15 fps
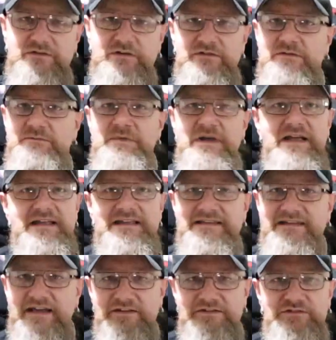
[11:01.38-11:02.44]
system.
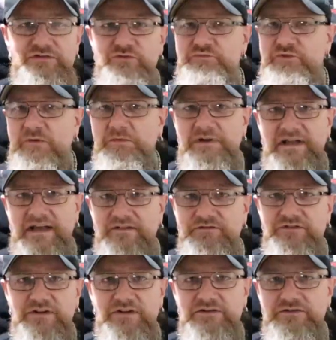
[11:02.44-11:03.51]
Yes, you probably have
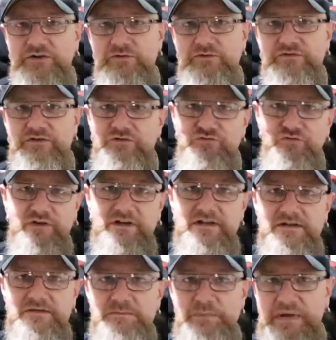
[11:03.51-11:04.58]
seen dogs
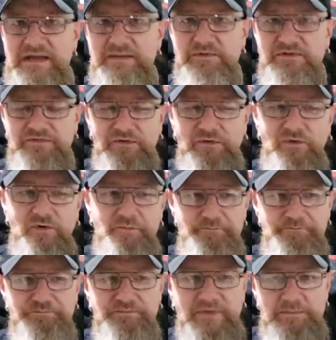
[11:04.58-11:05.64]
drinking beer before
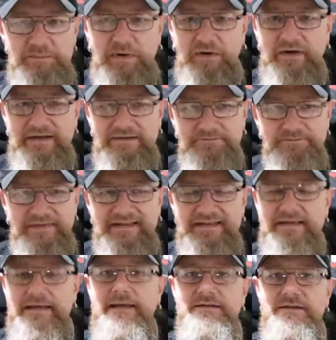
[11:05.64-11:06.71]
by
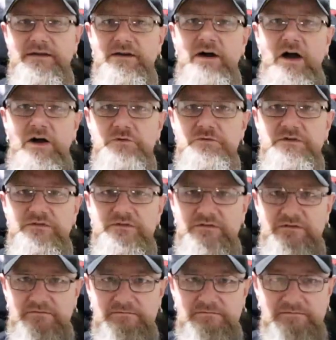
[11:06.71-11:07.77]
idiot
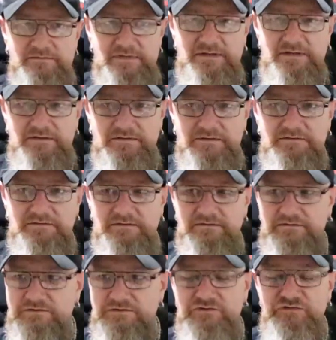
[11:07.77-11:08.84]
owners.
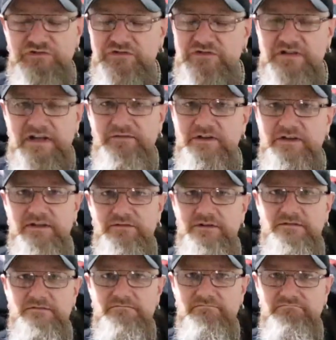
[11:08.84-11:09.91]
You should never give it